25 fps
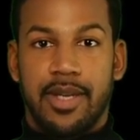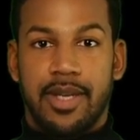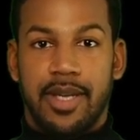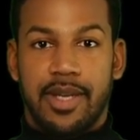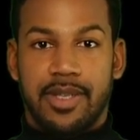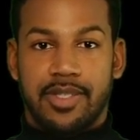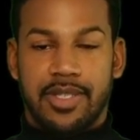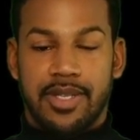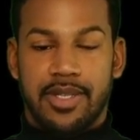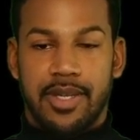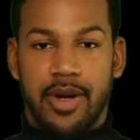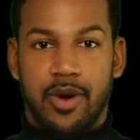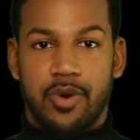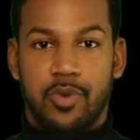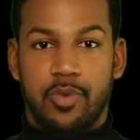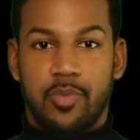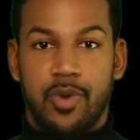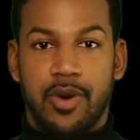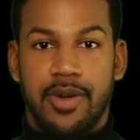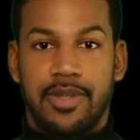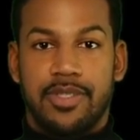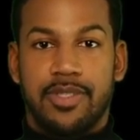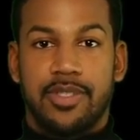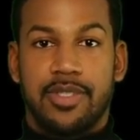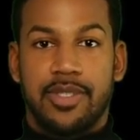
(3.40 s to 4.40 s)
we need to know
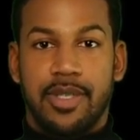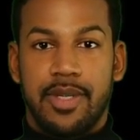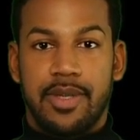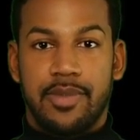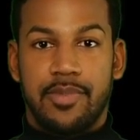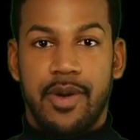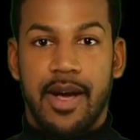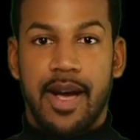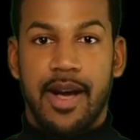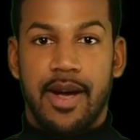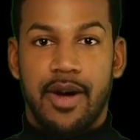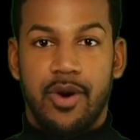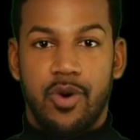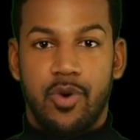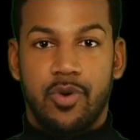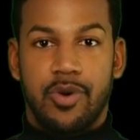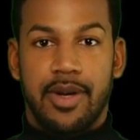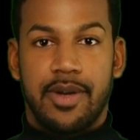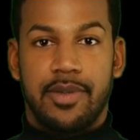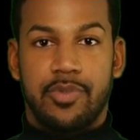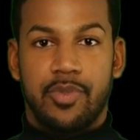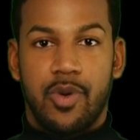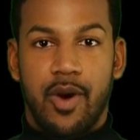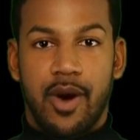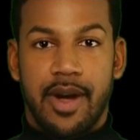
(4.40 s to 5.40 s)
what is
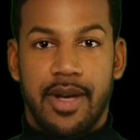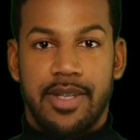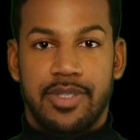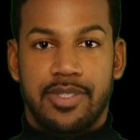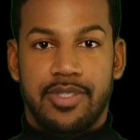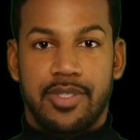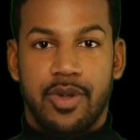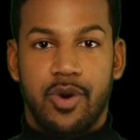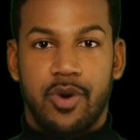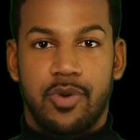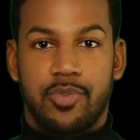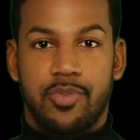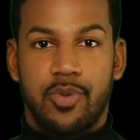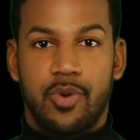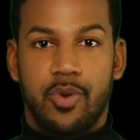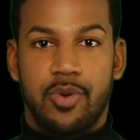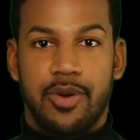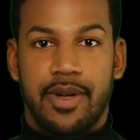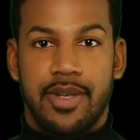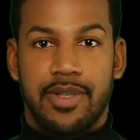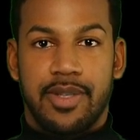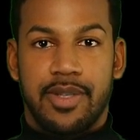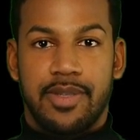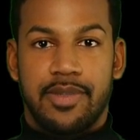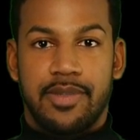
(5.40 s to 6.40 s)
cPanel and why it's so
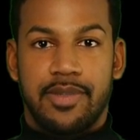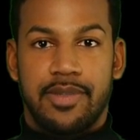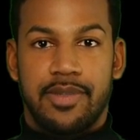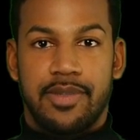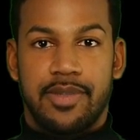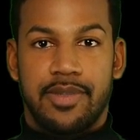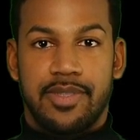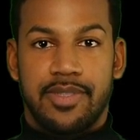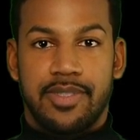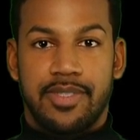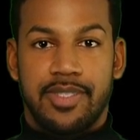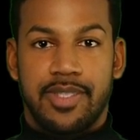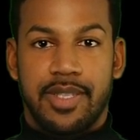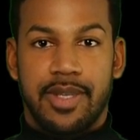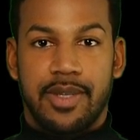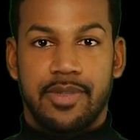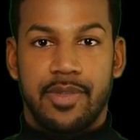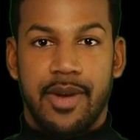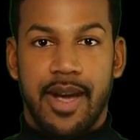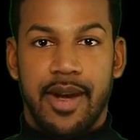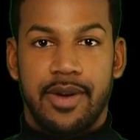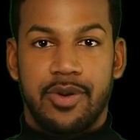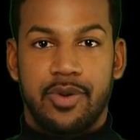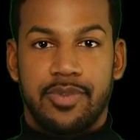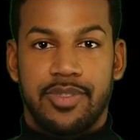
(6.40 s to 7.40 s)
important.
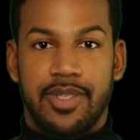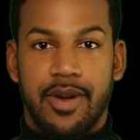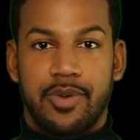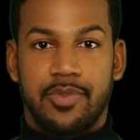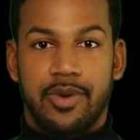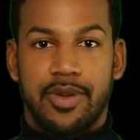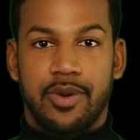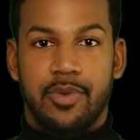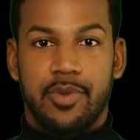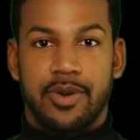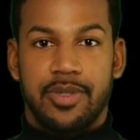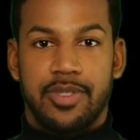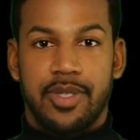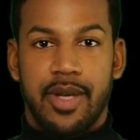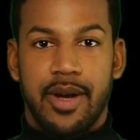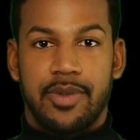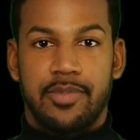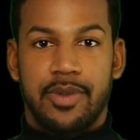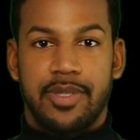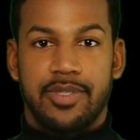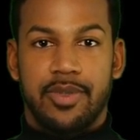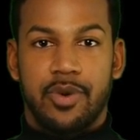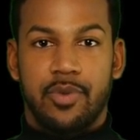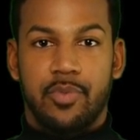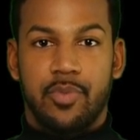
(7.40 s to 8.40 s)
cPanel
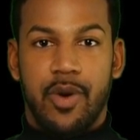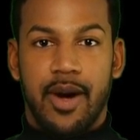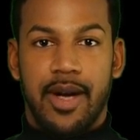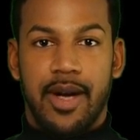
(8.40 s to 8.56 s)
WHM is a